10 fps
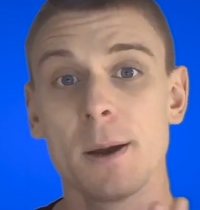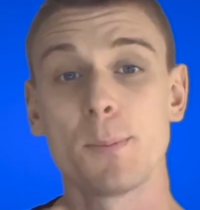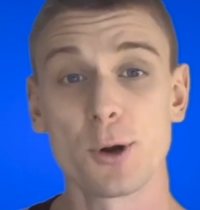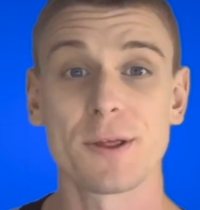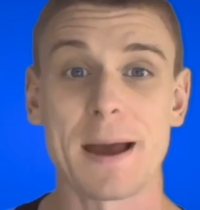
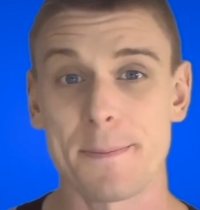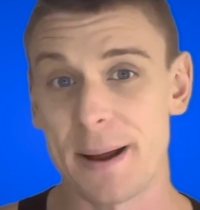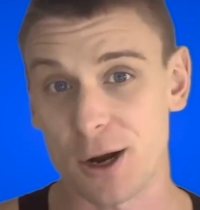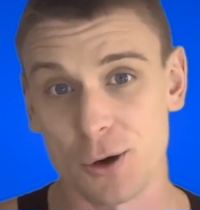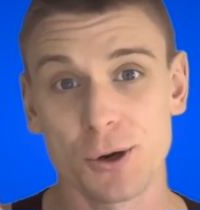putting that
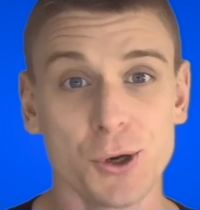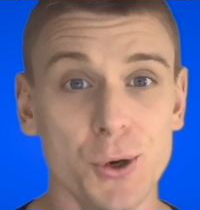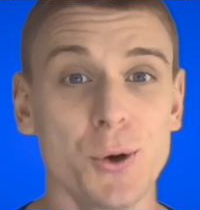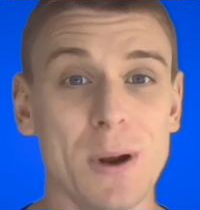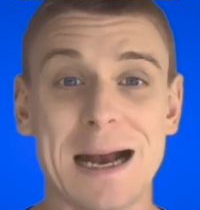back on
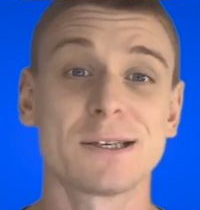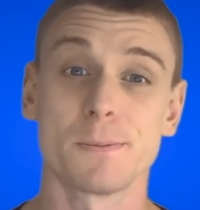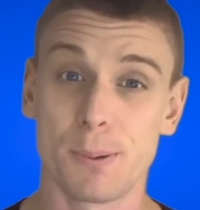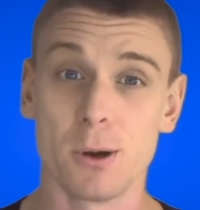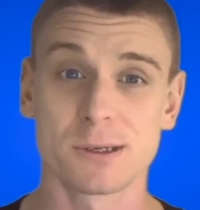you as a
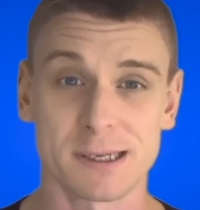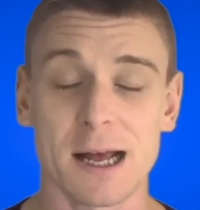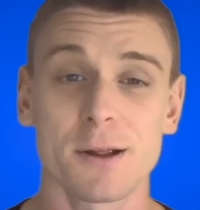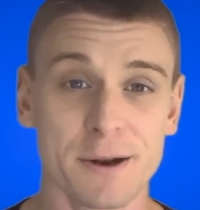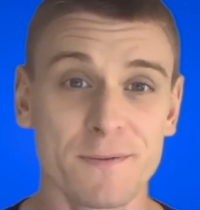
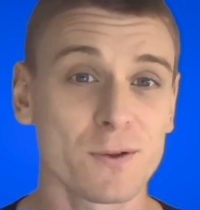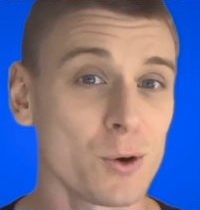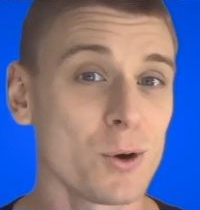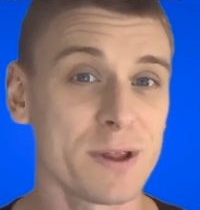personality flaw,